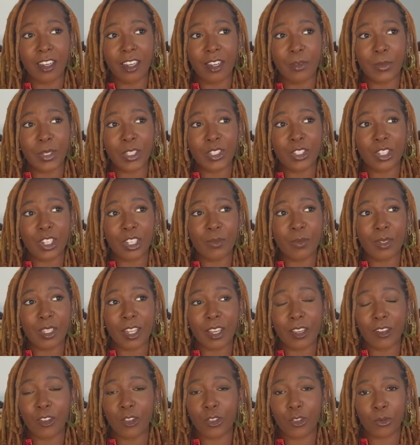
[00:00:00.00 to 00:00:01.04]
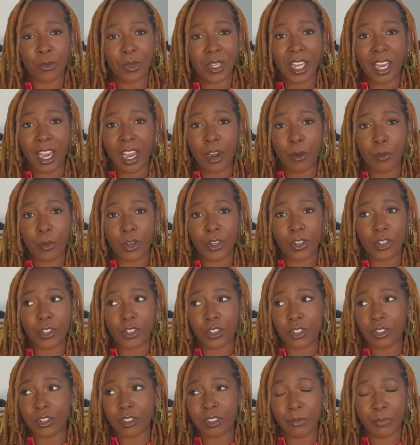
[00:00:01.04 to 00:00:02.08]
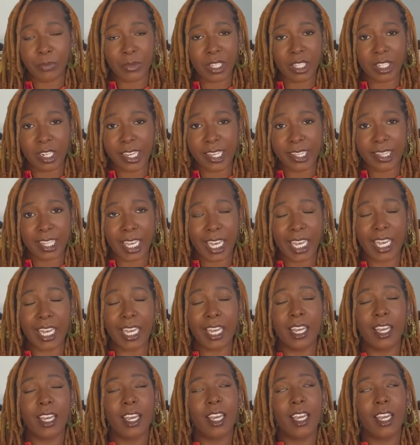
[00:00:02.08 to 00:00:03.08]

It took me like 3 hours or something like that.